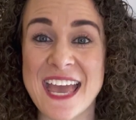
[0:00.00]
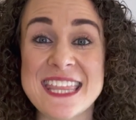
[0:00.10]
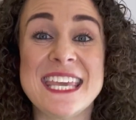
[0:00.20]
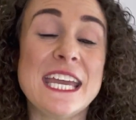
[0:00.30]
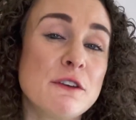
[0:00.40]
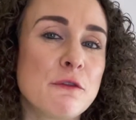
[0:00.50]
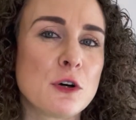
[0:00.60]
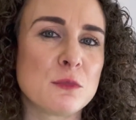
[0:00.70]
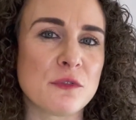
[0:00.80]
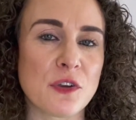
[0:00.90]
The
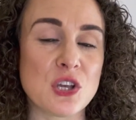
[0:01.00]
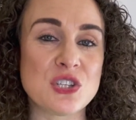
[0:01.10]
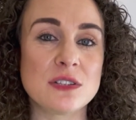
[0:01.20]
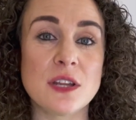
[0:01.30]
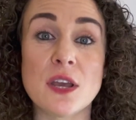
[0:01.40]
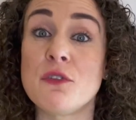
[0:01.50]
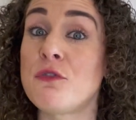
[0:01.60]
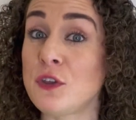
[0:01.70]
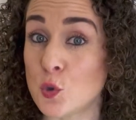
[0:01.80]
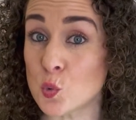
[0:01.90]
informal version,
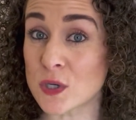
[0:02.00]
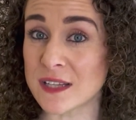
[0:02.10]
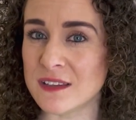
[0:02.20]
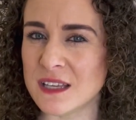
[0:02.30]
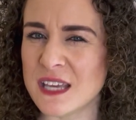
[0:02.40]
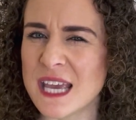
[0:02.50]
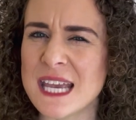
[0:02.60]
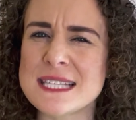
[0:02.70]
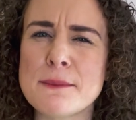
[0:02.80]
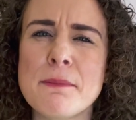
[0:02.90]
figurati
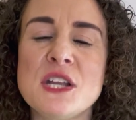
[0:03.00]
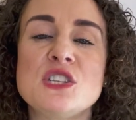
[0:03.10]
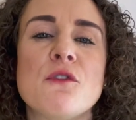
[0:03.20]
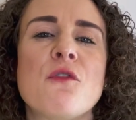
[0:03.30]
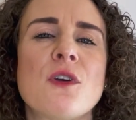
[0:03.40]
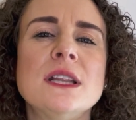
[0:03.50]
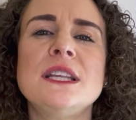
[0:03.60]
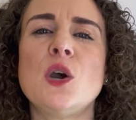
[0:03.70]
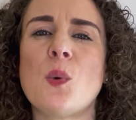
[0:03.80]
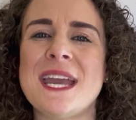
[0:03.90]
is a much
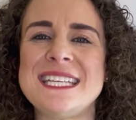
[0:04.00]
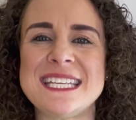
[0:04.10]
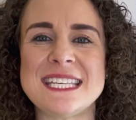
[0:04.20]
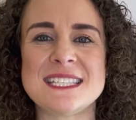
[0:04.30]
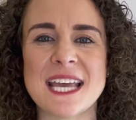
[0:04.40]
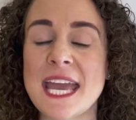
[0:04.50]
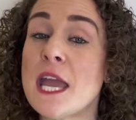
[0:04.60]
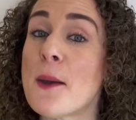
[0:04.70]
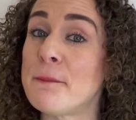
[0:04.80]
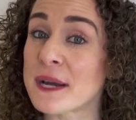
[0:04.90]
friendlier way to say
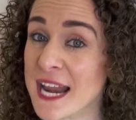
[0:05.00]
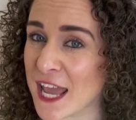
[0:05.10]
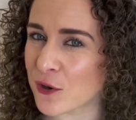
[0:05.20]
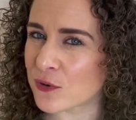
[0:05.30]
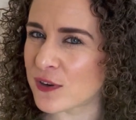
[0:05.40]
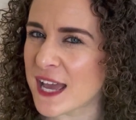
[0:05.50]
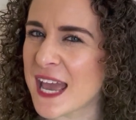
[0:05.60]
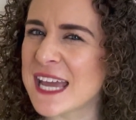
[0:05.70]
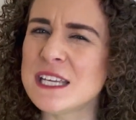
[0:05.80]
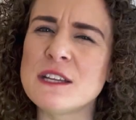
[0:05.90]
prego
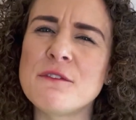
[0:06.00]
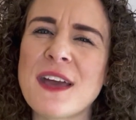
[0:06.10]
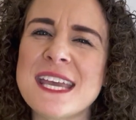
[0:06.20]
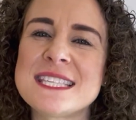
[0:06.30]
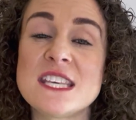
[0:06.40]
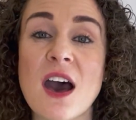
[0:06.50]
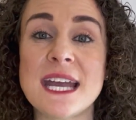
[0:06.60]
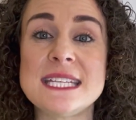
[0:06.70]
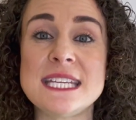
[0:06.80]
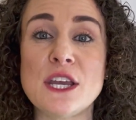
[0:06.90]
and conveys the
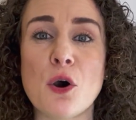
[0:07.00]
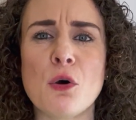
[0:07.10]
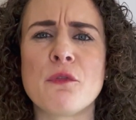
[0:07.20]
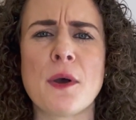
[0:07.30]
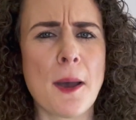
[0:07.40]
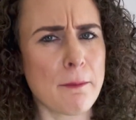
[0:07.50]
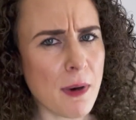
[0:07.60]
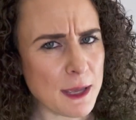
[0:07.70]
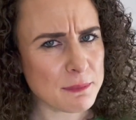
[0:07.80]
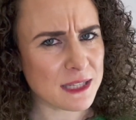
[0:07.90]
idea of
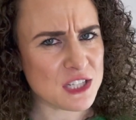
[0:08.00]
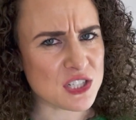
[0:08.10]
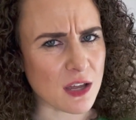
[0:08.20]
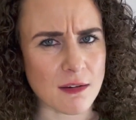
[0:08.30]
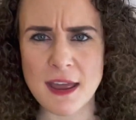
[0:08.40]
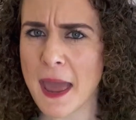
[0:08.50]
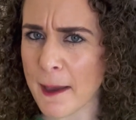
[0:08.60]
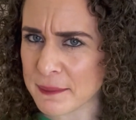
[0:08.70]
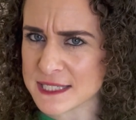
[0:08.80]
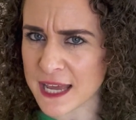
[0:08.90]
my pleasure,
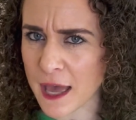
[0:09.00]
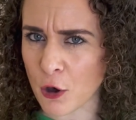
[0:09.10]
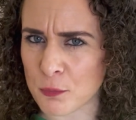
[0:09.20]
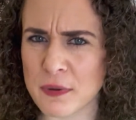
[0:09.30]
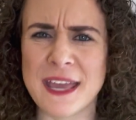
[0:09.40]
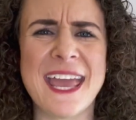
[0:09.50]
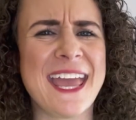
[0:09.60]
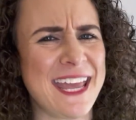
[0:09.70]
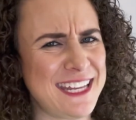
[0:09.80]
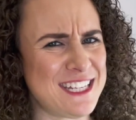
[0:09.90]
happy to help,
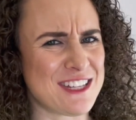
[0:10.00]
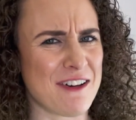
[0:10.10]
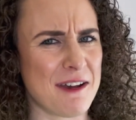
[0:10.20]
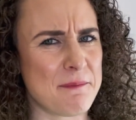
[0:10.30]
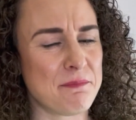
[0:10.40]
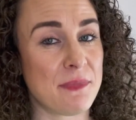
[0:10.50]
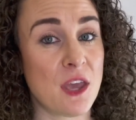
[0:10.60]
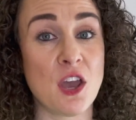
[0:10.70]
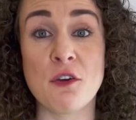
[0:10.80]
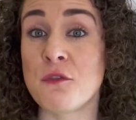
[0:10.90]
anytime.
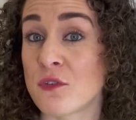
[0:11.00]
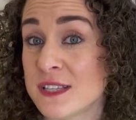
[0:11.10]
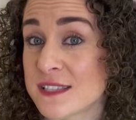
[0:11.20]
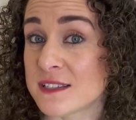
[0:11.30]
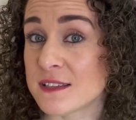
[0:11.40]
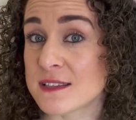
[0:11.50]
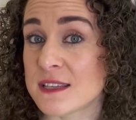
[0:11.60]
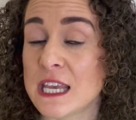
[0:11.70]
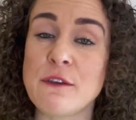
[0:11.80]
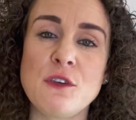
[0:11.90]
For instance,
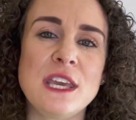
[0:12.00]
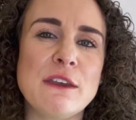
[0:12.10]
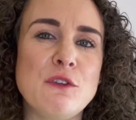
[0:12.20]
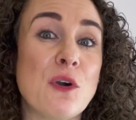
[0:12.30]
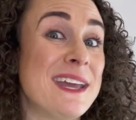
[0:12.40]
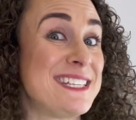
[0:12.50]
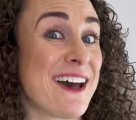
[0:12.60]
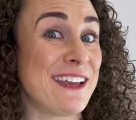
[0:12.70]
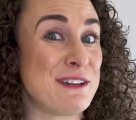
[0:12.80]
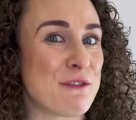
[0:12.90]
if you give your
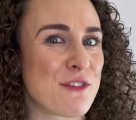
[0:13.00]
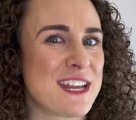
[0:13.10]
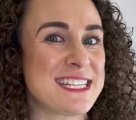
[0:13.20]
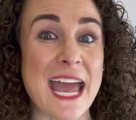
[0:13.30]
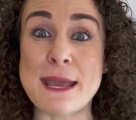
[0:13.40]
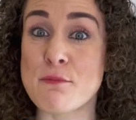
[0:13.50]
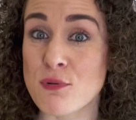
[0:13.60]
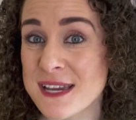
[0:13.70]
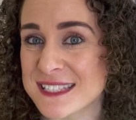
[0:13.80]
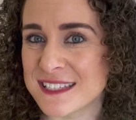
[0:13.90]
Italian friend a
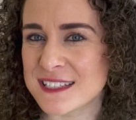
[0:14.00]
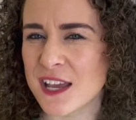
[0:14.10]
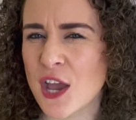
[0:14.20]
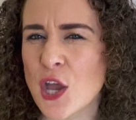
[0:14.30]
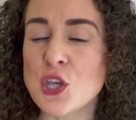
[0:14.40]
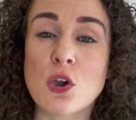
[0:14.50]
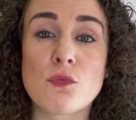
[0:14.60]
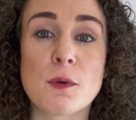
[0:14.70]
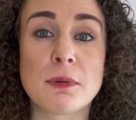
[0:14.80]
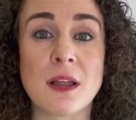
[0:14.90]
present, you can
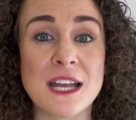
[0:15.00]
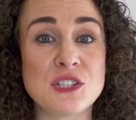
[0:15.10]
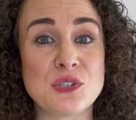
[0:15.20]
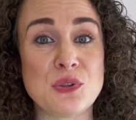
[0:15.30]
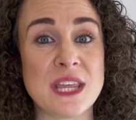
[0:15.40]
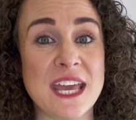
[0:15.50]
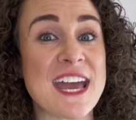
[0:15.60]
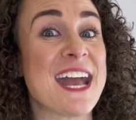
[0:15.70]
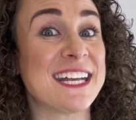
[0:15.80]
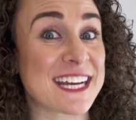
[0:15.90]
reply to their
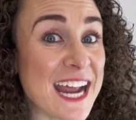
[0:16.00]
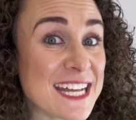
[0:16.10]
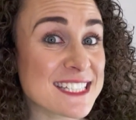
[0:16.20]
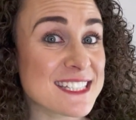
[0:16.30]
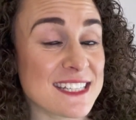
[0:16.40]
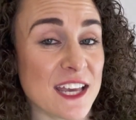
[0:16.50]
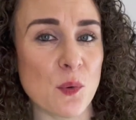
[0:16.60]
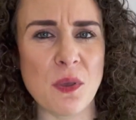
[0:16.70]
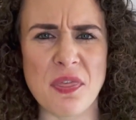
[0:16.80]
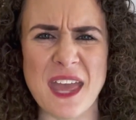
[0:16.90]
grazie
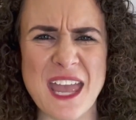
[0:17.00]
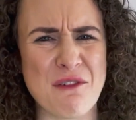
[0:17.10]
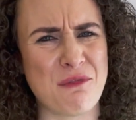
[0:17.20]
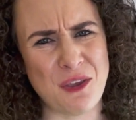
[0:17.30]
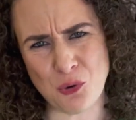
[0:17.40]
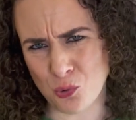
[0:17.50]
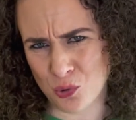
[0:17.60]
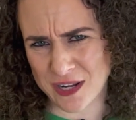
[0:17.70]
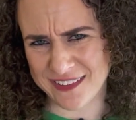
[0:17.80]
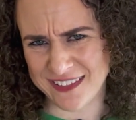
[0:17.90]
with a
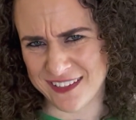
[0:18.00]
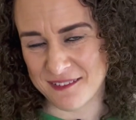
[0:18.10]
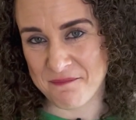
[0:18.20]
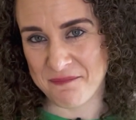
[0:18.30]
figurati.